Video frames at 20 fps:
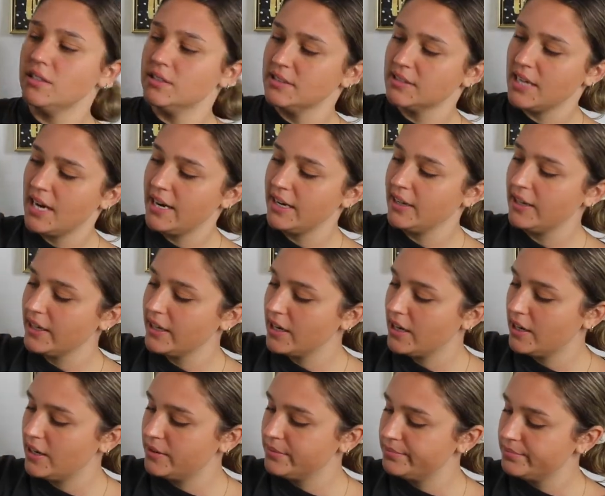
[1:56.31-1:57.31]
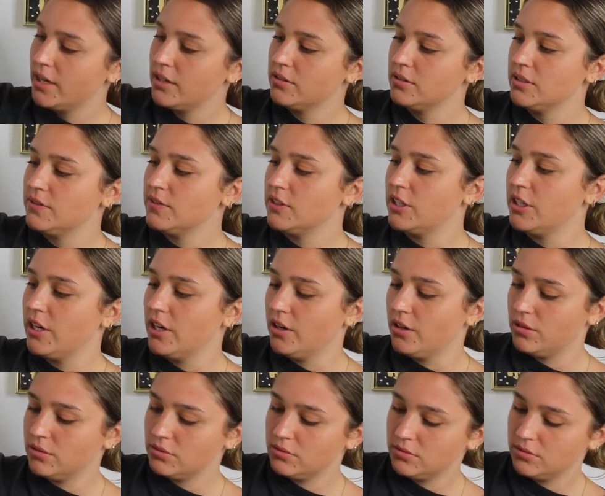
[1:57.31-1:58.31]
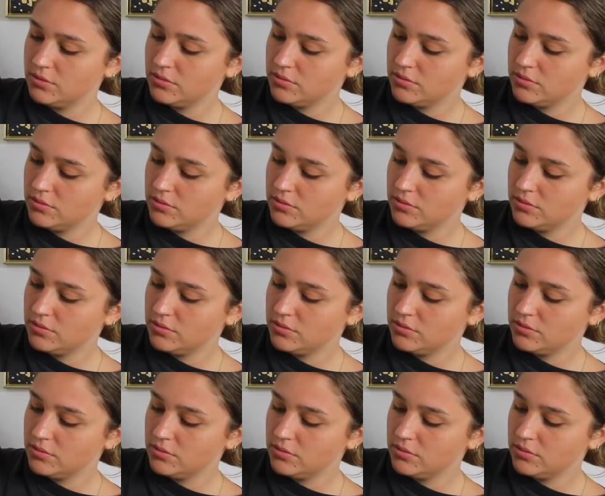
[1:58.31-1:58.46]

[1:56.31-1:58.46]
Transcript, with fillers: It's kind of like a, I don't even know.